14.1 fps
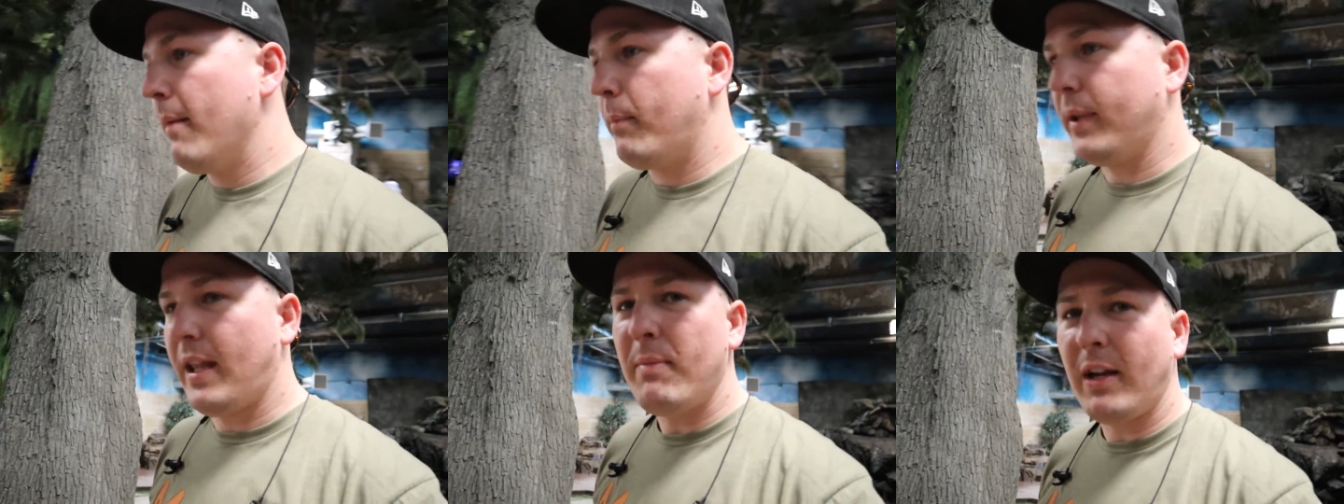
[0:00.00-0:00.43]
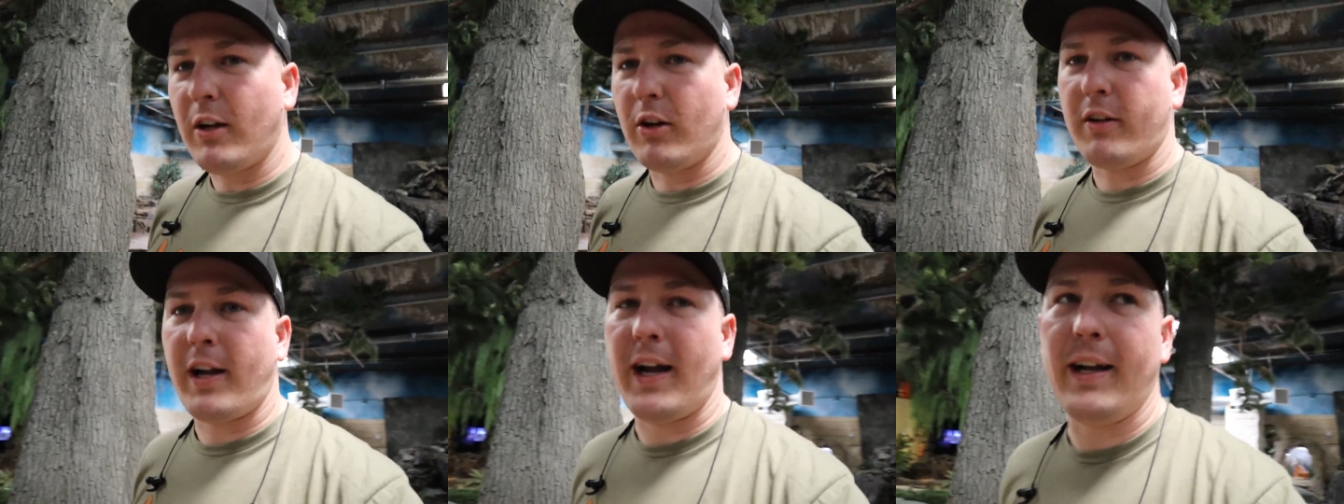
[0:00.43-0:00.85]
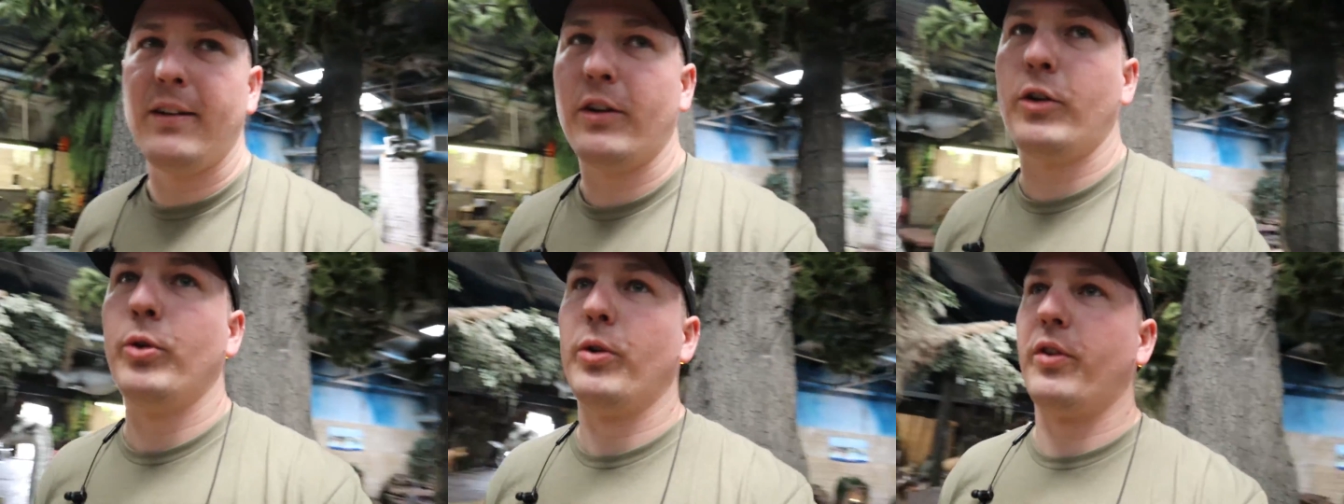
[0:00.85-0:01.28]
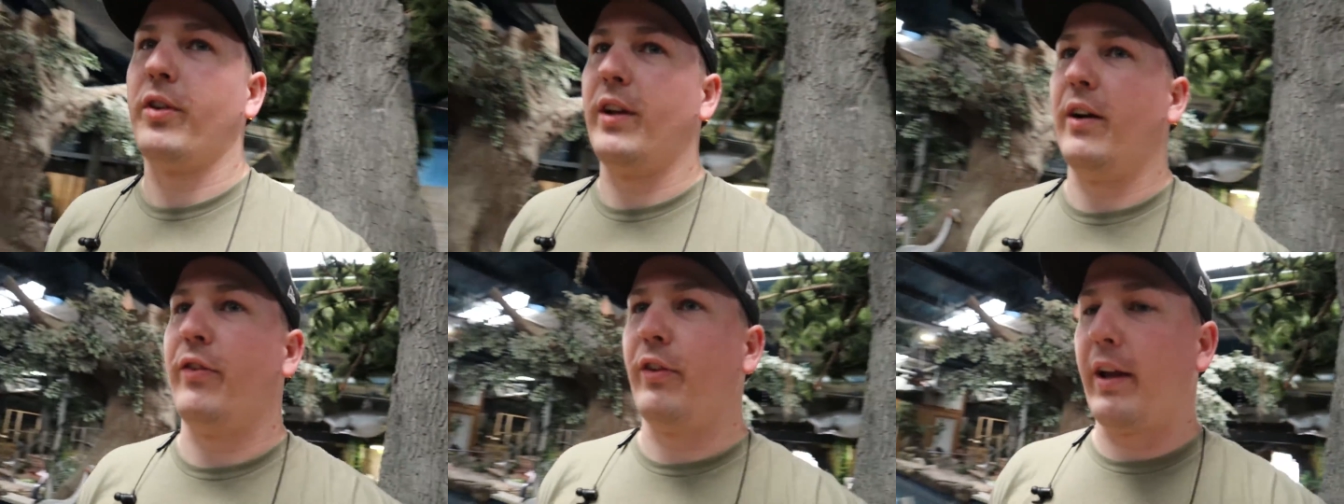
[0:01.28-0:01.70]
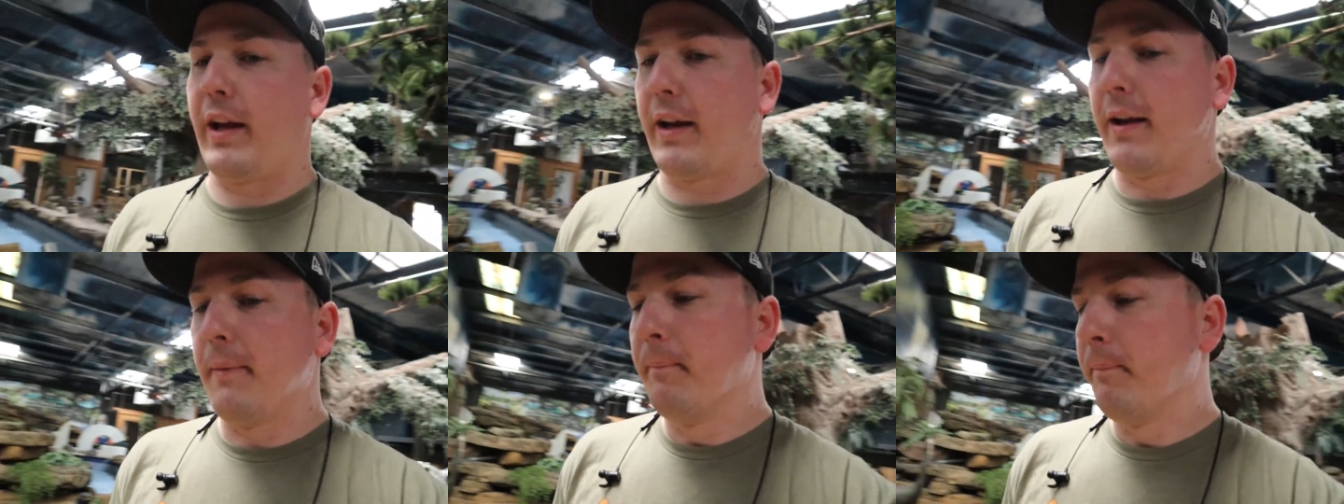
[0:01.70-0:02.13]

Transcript: But they make all kinds of cool stuff. Like